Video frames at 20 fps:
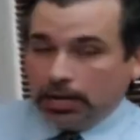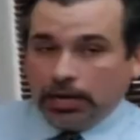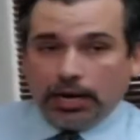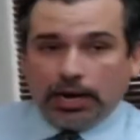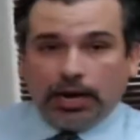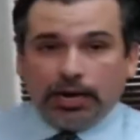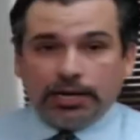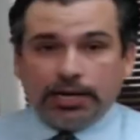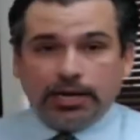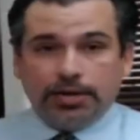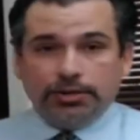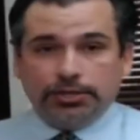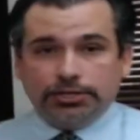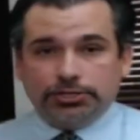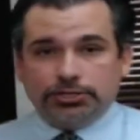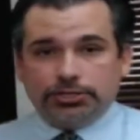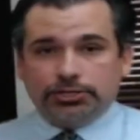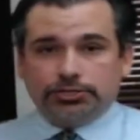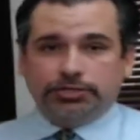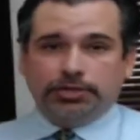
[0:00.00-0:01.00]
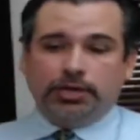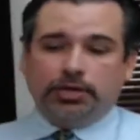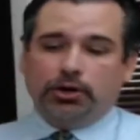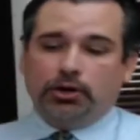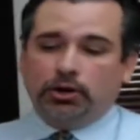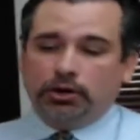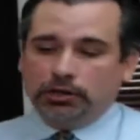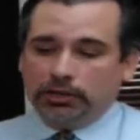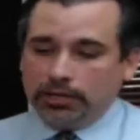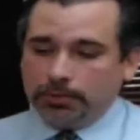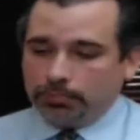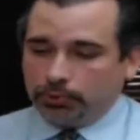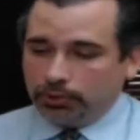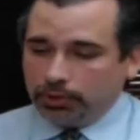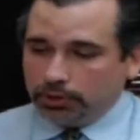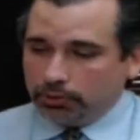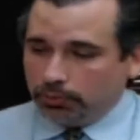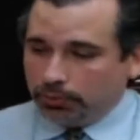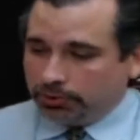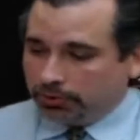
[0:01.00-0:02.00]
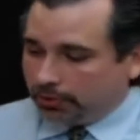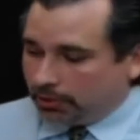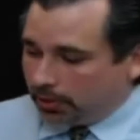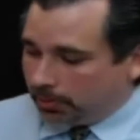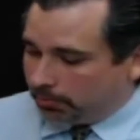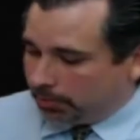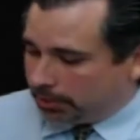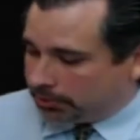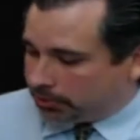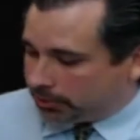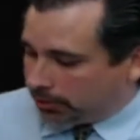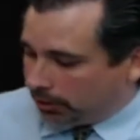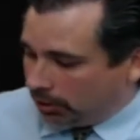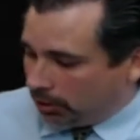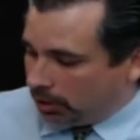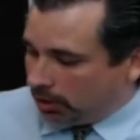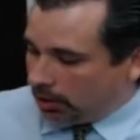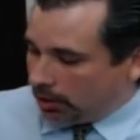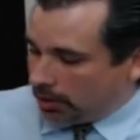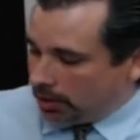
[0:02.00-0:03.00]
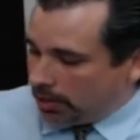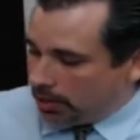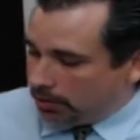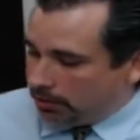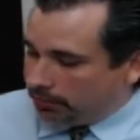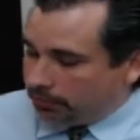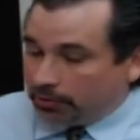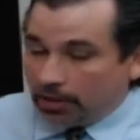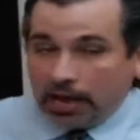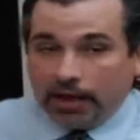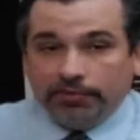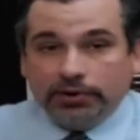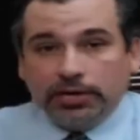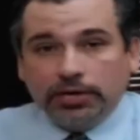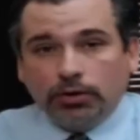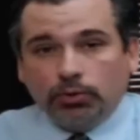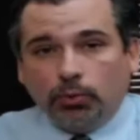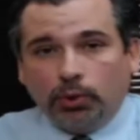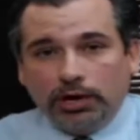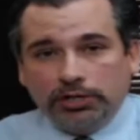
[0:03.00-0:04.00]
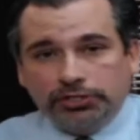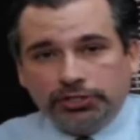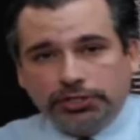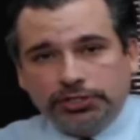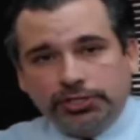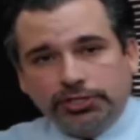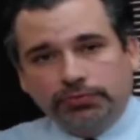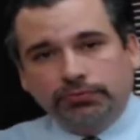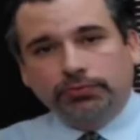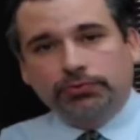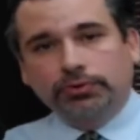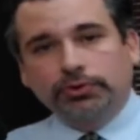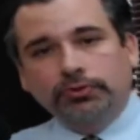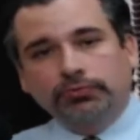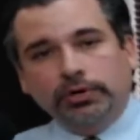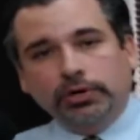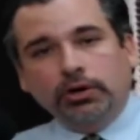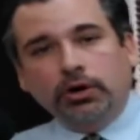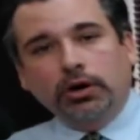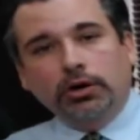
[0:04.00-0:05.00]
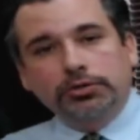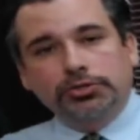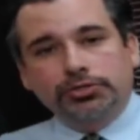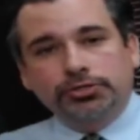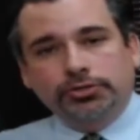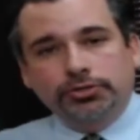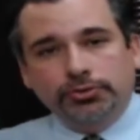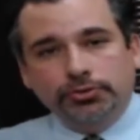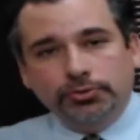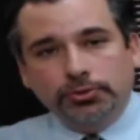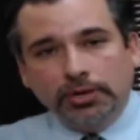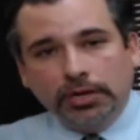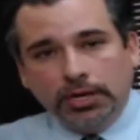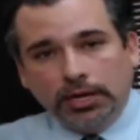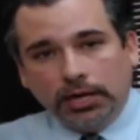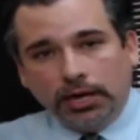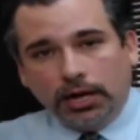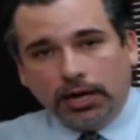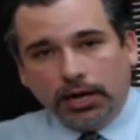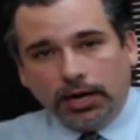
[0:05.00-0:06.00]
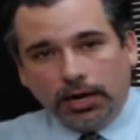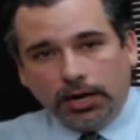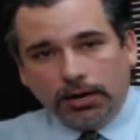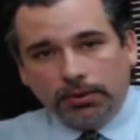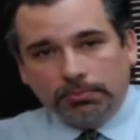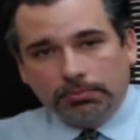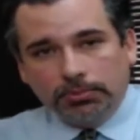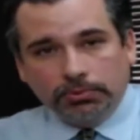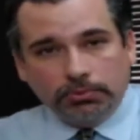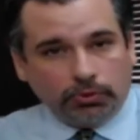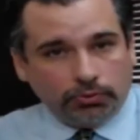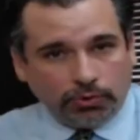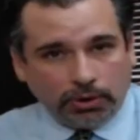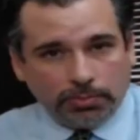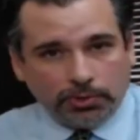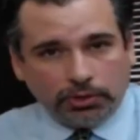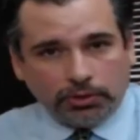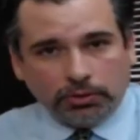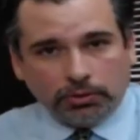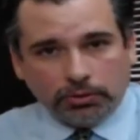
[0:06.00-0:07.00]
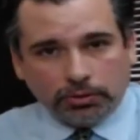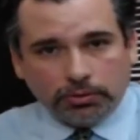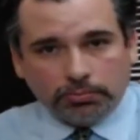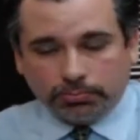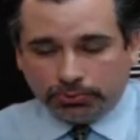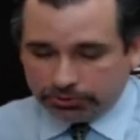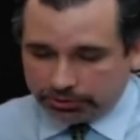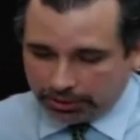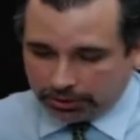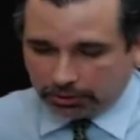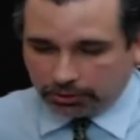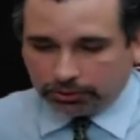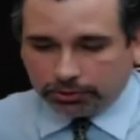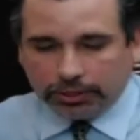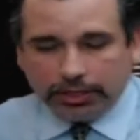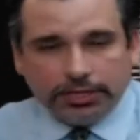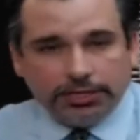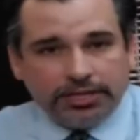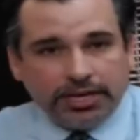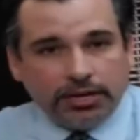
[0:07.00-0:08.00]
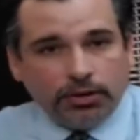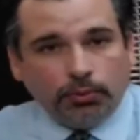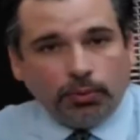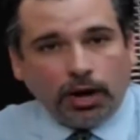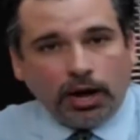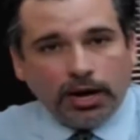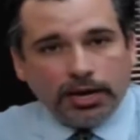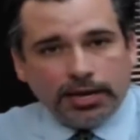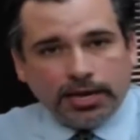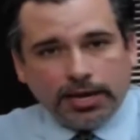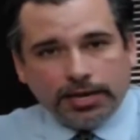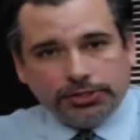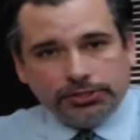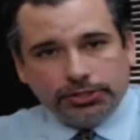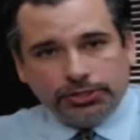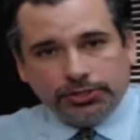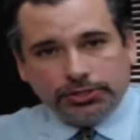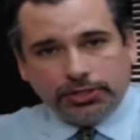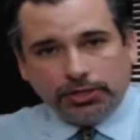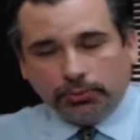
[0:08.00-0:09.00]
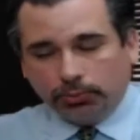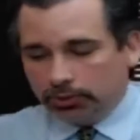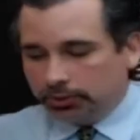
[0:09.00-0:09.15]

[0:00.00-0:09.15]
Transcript: Again, this is Harley Brook with Muska Law, and if you have any questions in regards to criminal or particularly DUI cases that we're